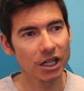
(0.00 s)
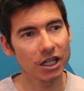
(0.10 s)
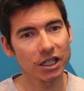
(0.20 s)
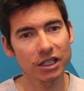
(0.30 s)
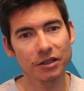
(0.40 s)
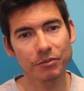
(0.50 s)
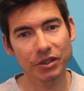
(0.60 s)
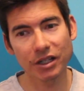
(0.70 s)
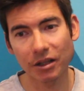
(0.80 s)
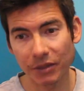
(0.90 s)
Uh,
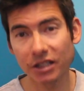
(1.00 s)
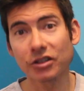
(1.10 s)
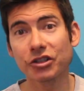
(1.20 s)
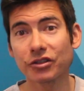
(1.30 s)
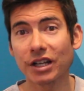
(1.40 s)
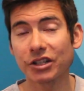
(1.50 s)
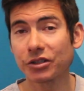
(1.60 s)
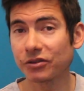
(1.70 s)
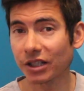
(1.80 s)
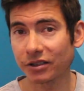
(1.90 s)
but not making sure that
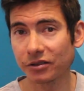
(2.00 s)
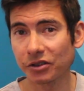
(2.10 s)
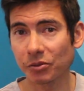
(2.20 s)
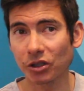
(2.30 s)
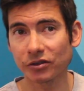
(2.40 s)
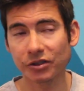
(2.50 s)
shoe's not too small.